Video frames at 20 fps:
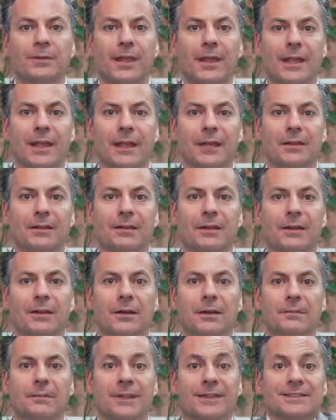and
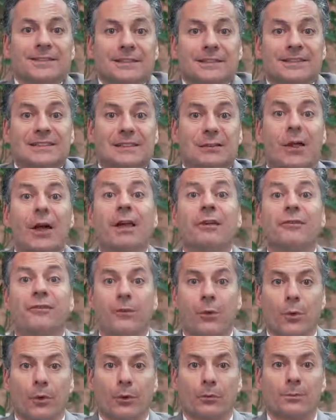it's in slide
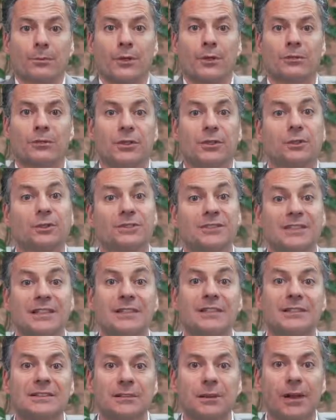form, so you'll see
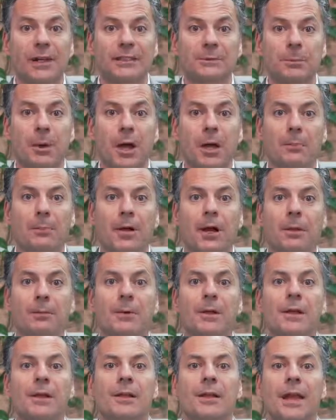the slides pop up,